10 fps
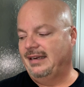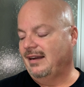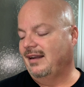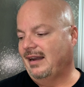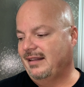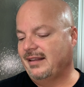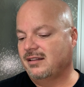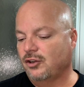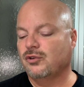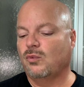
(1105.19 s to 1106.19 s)
I, I think
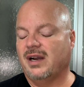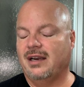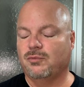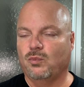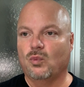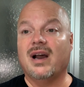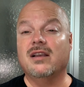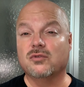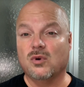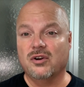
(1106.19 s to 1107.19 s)
those are wise,
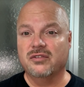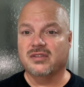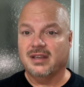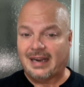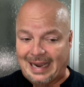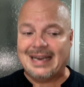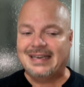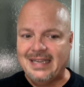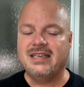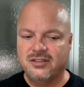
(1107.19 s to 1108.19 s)
wise words that I
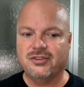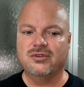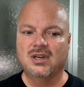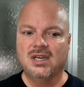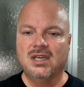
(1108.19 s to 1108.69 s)
need to